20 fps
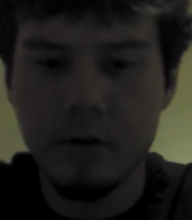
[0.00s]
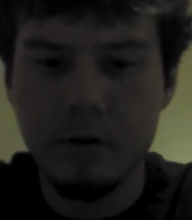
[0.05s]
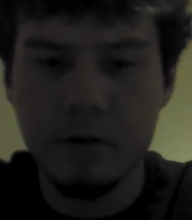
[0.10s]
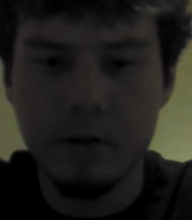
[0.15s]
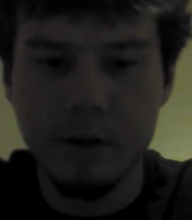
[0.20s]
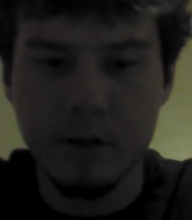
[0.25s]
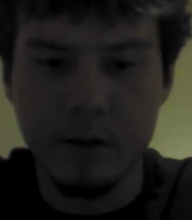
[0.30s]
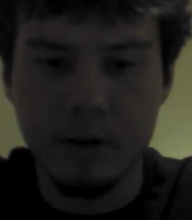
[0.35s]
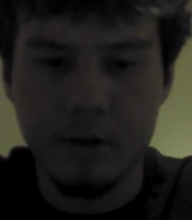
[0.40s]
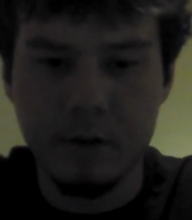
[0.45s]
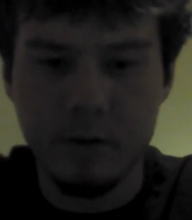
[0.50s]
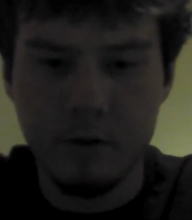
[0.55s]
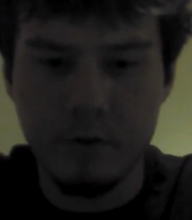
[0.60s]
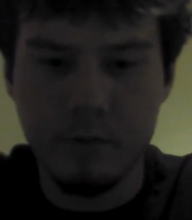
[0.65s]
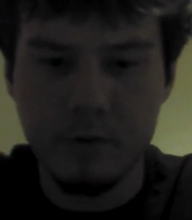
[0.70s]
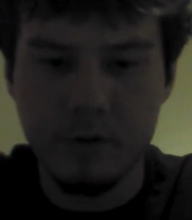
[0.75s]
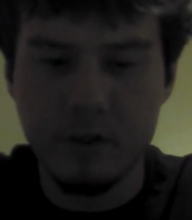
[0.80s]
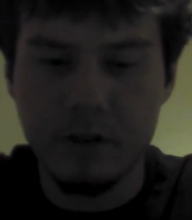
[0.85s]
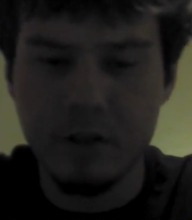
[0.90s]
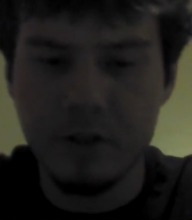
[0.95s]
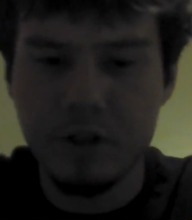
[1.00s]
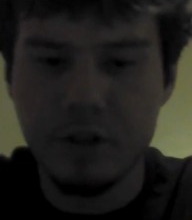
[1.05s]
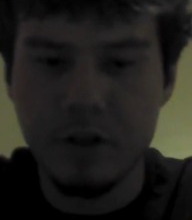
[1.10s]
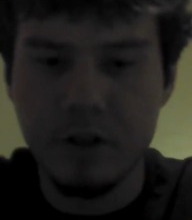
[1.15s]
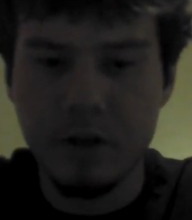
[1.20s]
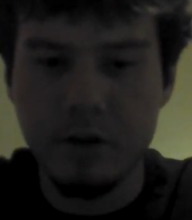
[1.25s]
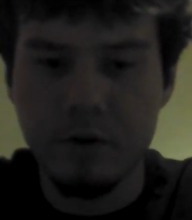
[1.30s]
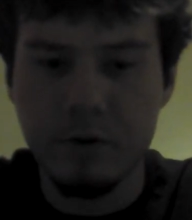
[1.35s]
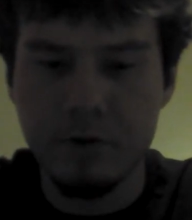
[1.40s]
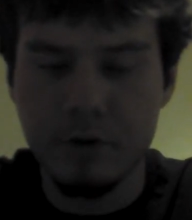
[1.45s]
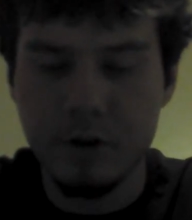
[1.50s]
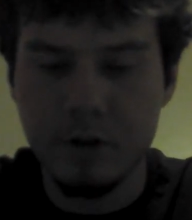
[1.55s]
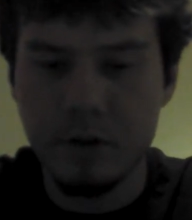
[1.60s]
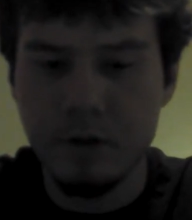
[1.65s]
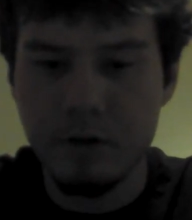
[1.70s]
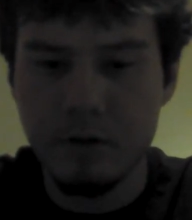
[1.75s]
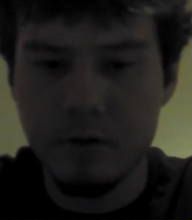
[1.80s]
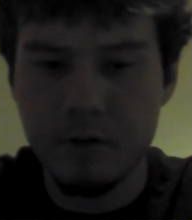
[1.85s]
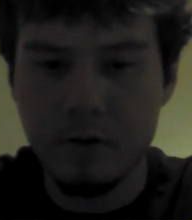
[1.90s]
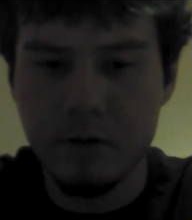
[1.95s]
to using chi
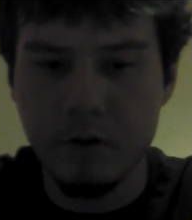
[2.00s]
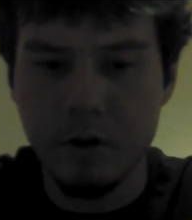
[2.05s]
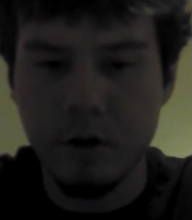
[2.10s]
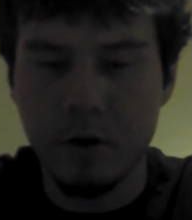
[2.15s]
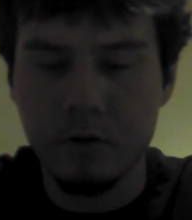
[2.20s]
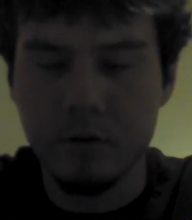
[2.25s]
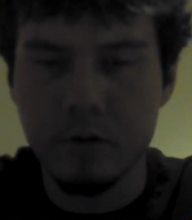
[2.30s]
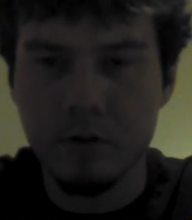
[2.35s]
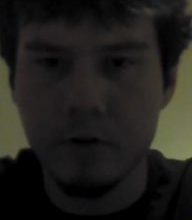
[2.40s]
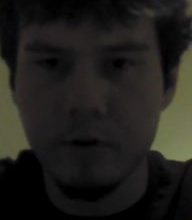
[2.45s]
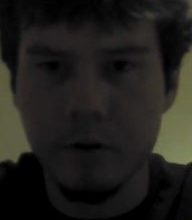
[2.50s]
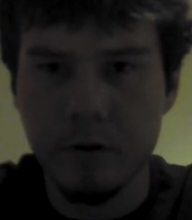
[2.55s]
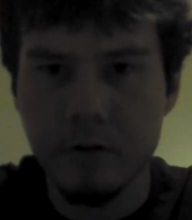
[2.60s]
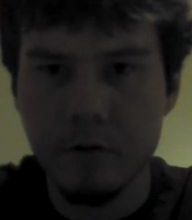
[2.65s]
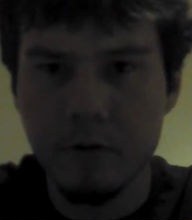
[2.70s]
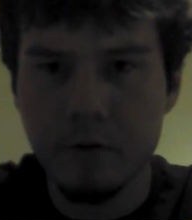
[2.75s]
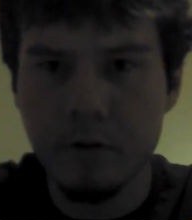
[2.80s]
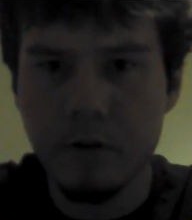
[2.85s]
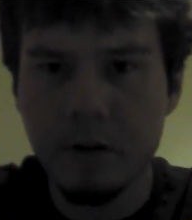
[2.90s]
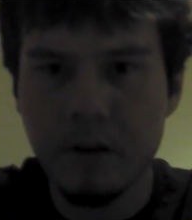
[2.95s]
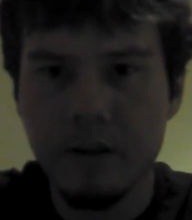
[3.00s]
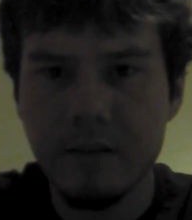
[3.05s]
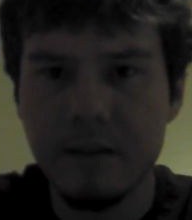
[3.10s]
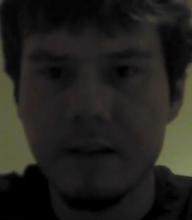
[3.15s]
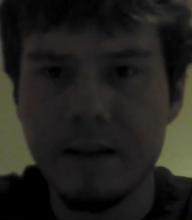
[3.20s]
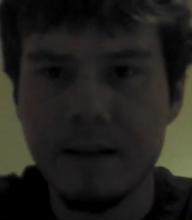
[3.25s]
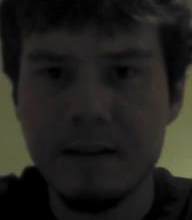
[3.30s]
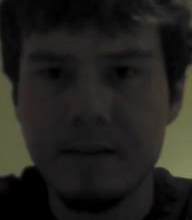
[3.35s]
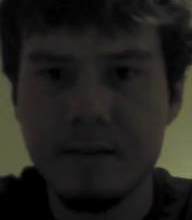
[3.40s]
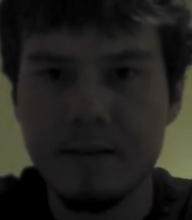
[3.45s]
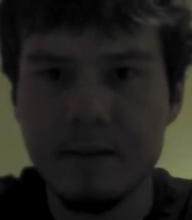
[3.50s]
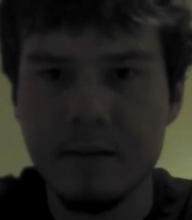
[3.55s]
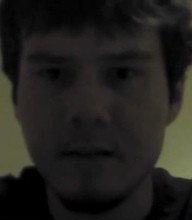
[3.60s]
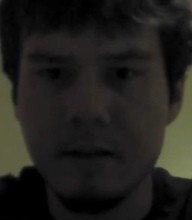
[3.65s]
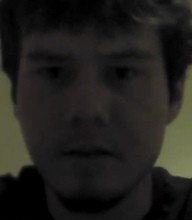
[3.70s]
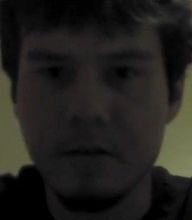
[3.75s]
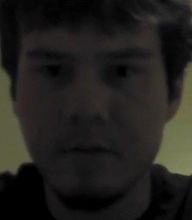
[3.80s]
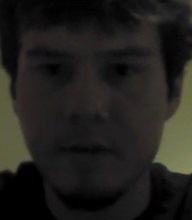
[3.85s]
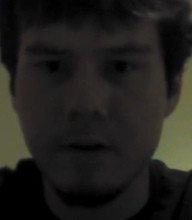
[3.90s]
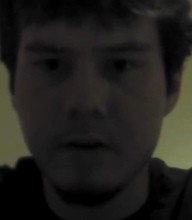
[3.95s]
energy to alter the
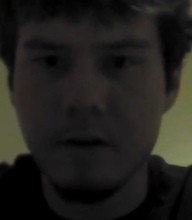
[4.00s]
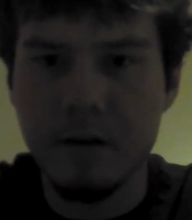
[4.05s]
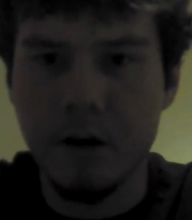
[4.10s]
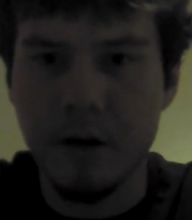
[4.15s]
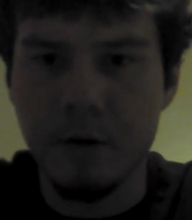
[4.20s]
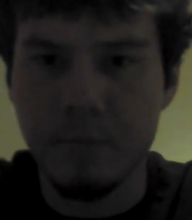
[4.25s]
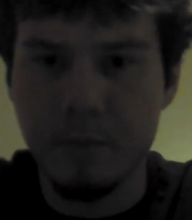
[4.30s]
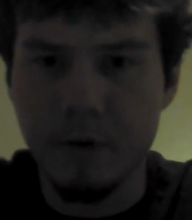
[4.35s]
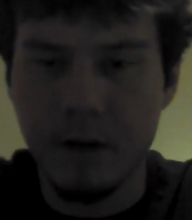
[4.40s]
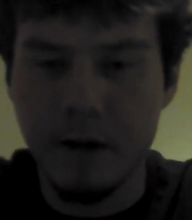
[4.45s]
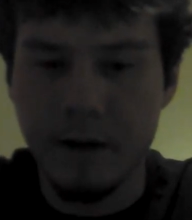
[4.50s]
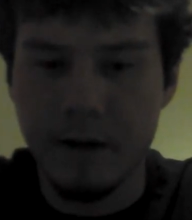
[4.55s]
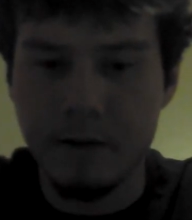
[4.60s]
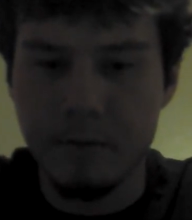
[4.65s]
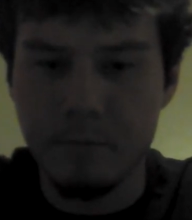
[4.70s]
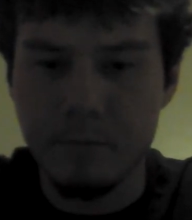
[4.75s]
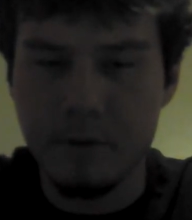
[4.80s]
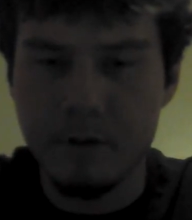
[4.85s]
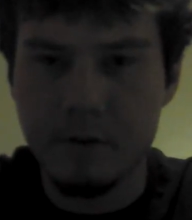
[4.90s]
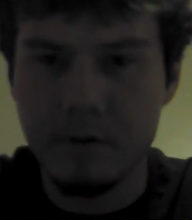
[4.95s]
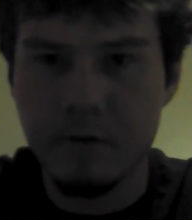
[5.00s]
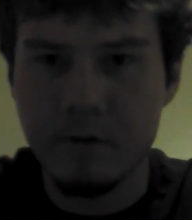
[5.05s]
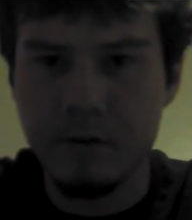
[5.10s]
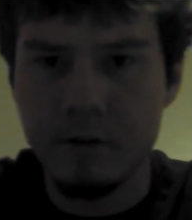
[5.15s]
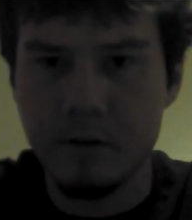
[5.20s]
density of items.